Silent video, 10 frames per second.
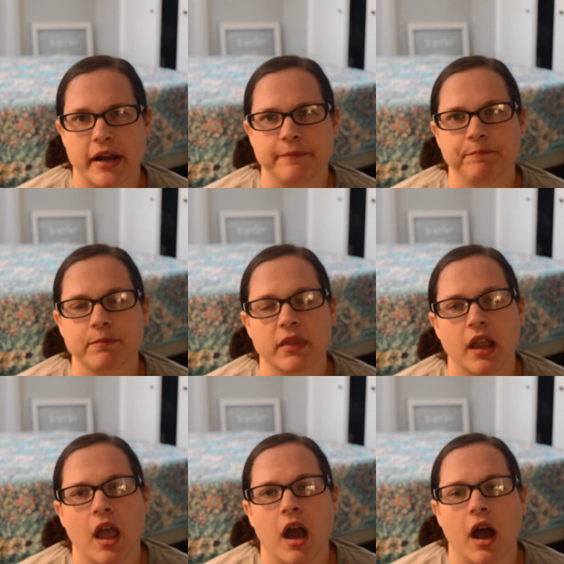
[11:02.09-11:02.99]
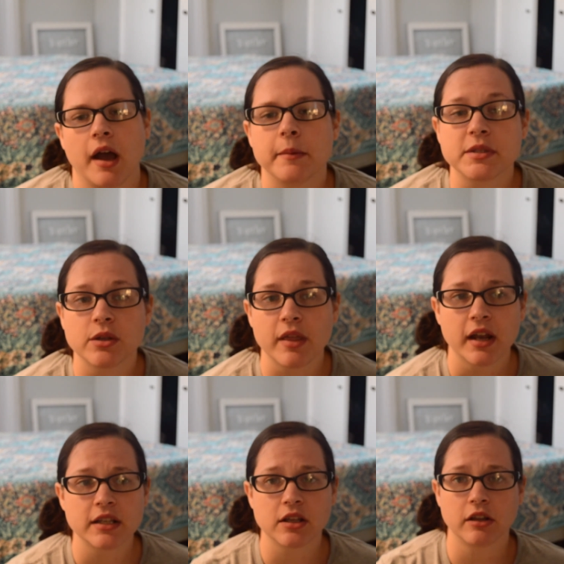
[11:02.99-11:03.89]
mind. So
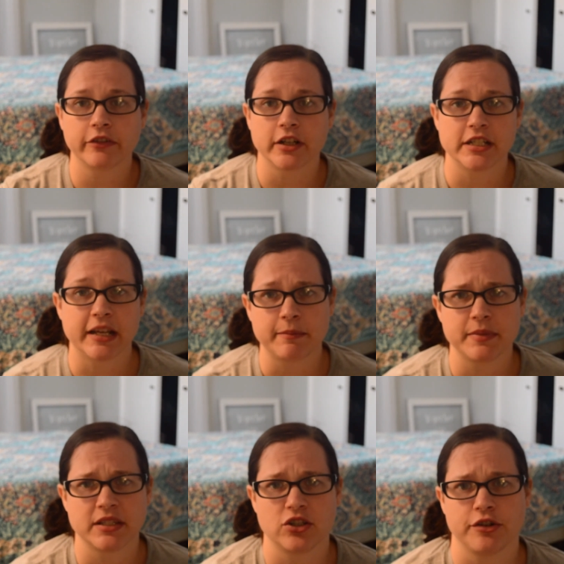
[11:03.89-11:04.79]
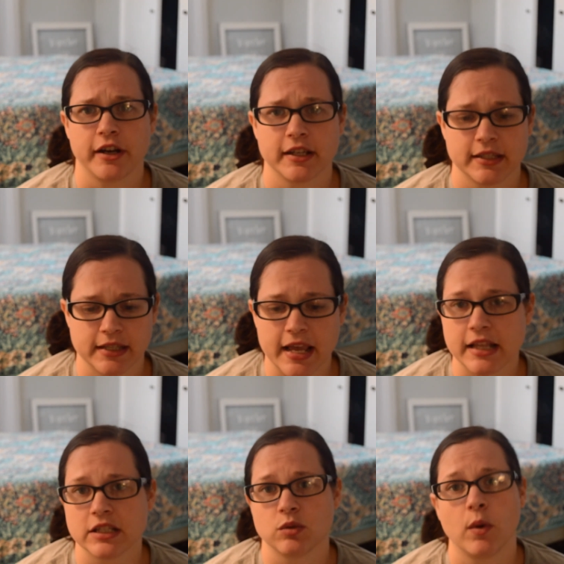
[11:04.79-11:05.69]
that is all of our tips, tricks,
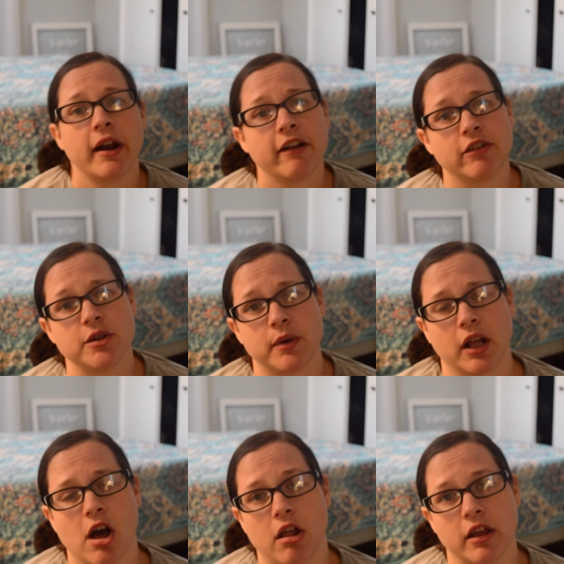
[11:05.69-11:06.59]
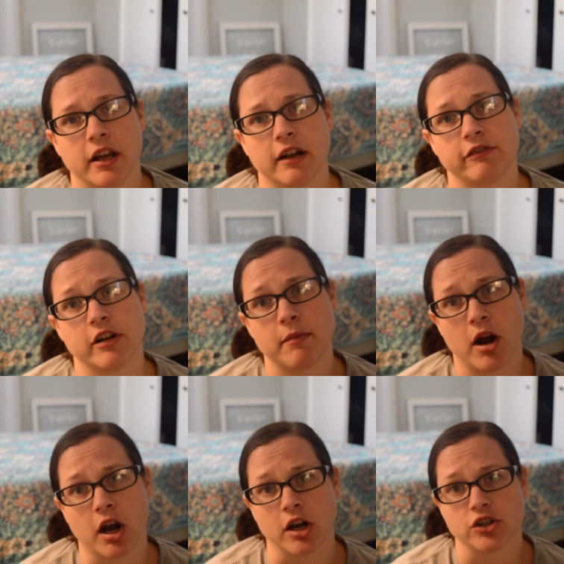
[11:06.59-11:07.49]
hints, whatever you want to call it, from
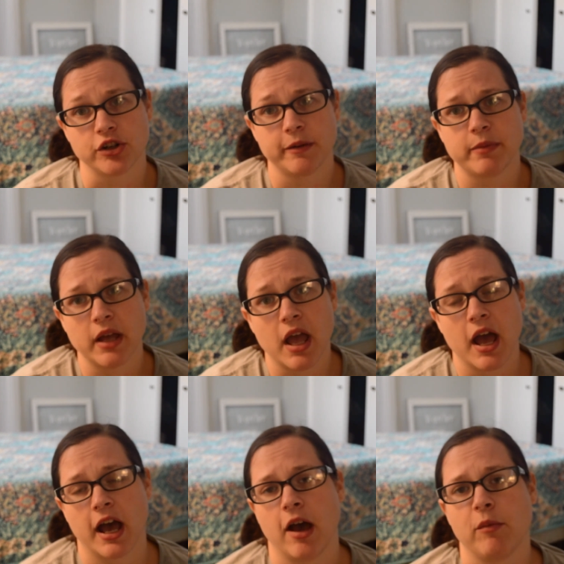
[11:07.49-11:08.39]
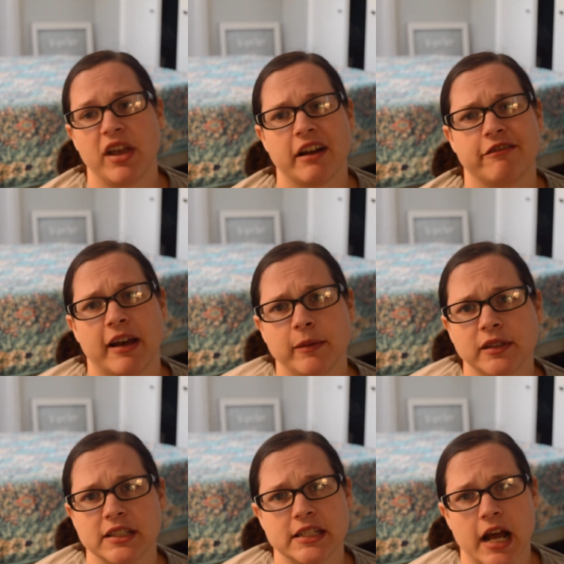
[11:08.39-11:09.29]
our trip. We had a
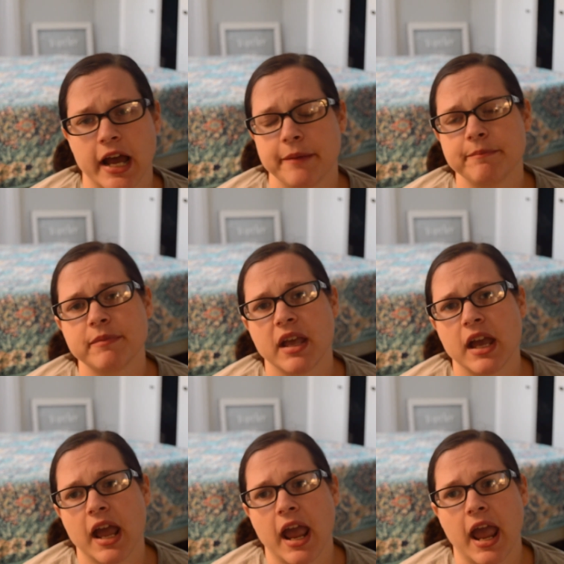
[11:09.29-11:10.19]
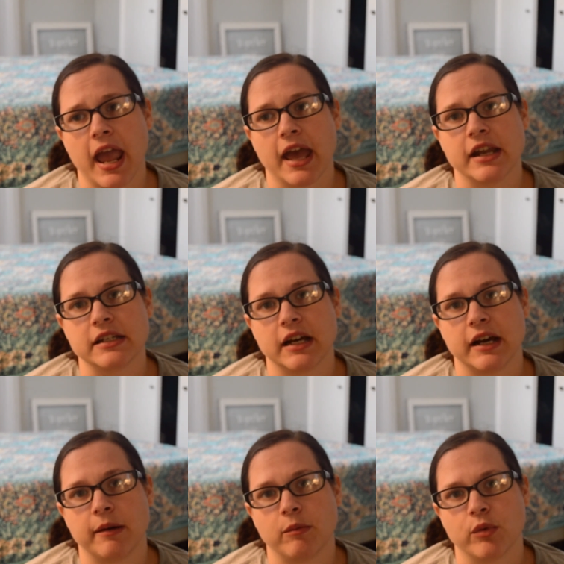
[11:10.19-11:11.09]
fabulous time, and
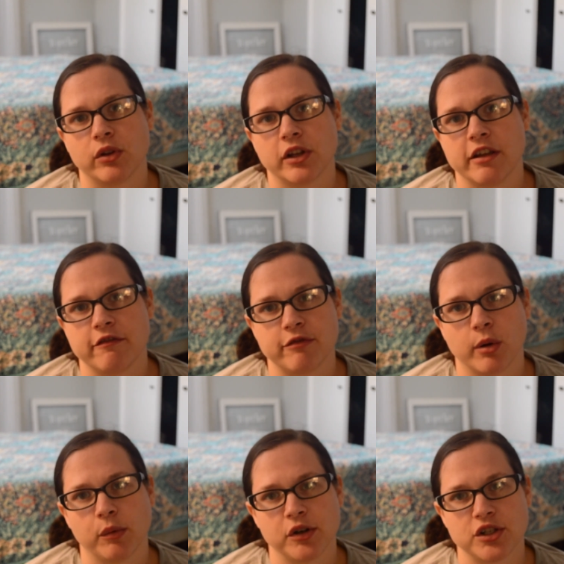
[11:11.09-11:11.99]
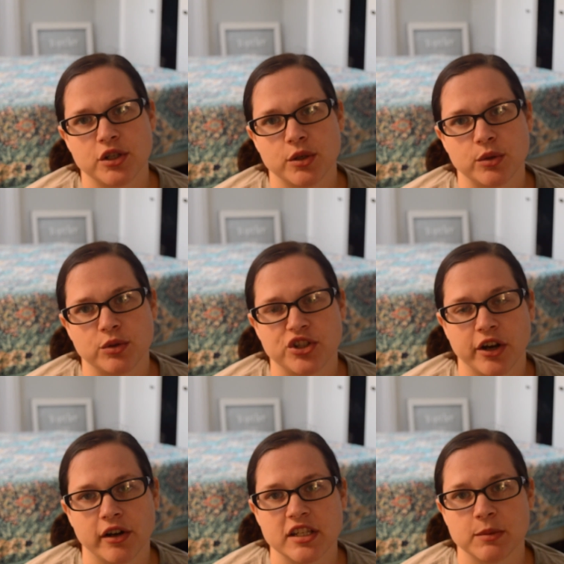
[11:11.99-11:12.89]
we're looking forward to
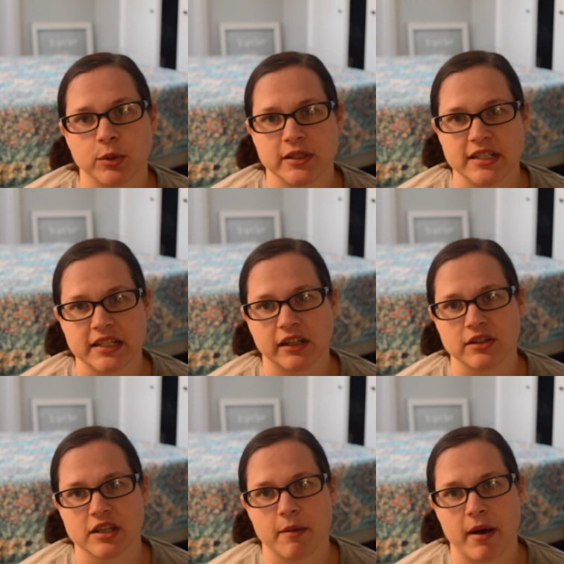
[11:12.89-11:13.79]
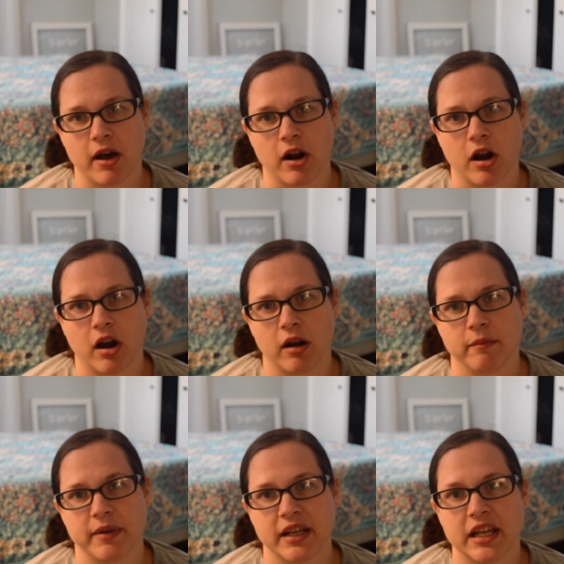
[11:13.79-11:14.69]
sharing some more details about our
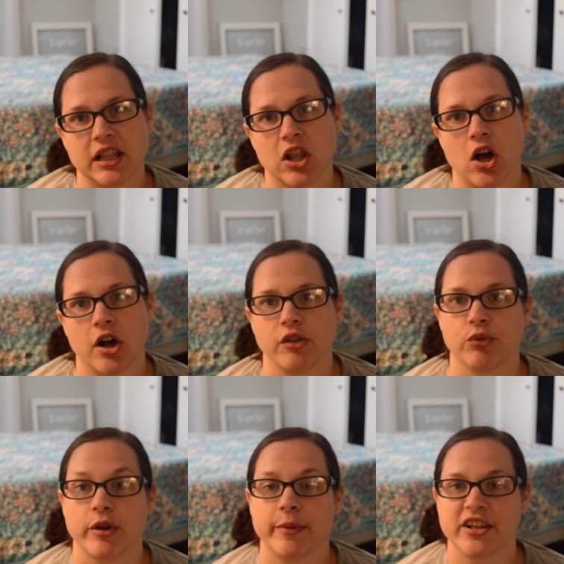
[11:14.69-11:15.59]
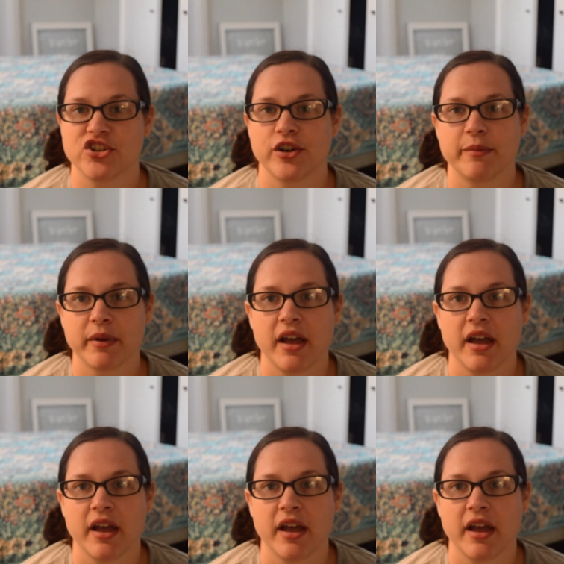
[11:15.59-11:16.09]
big, long 3-week trip